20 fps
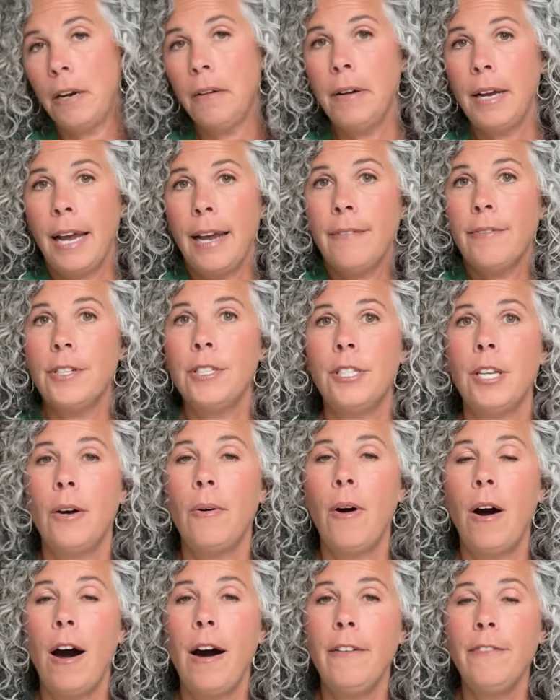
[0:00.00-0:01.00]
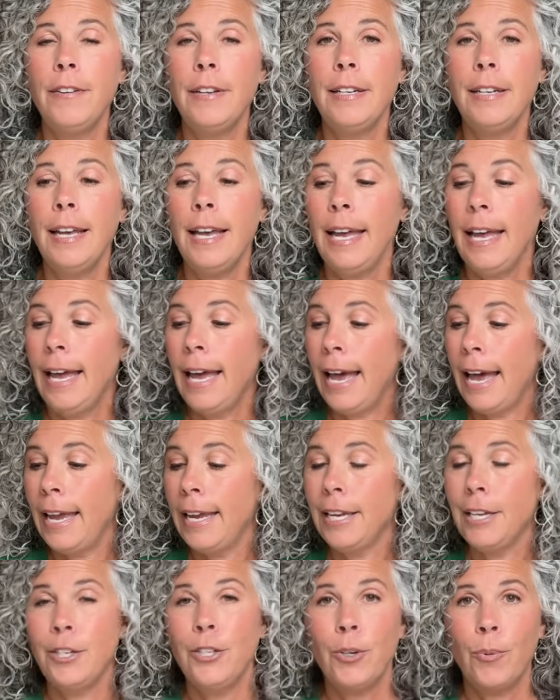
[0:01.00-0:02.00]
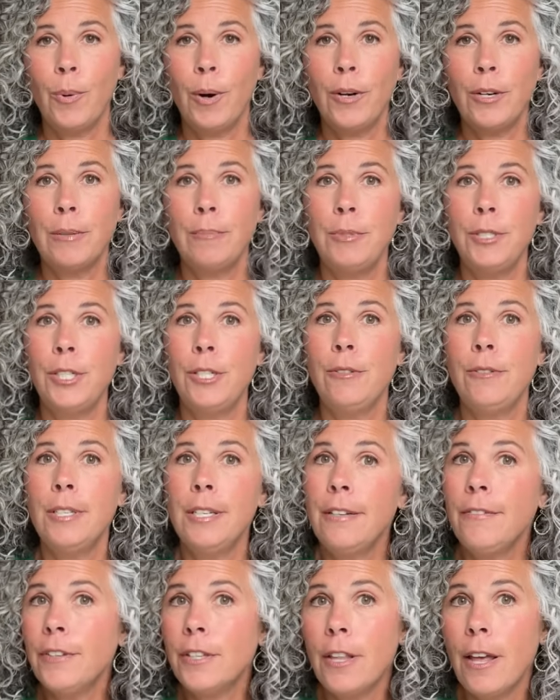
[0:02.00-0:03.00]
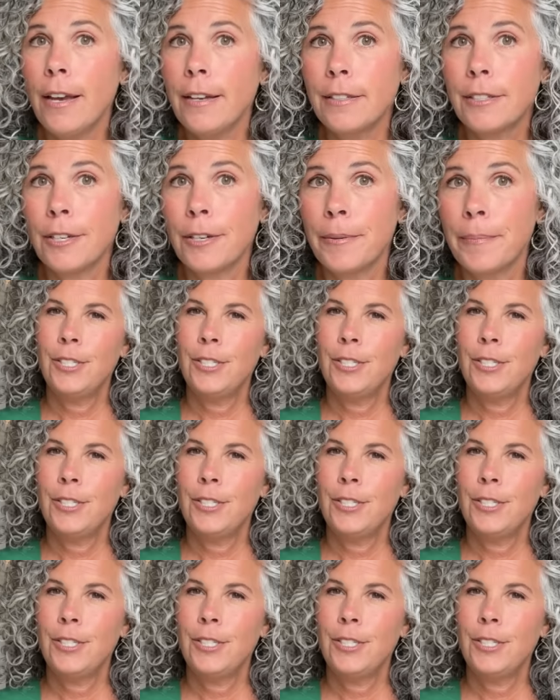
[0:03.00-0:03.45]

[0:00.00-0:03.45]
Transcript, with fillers: know, every so often, and you're welcome to use it if you'd like to.